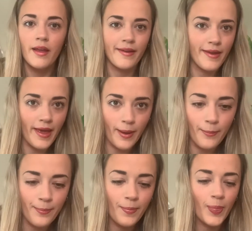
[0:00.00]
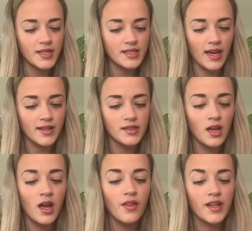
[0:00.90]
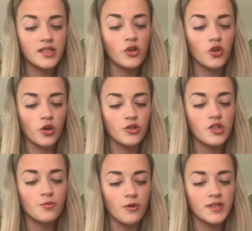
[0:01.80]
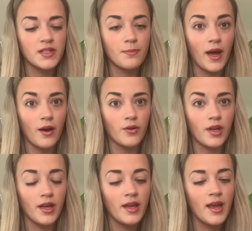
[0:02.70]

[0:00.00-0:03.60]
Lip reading: Yeah. It says, this gorgeous bronzing powder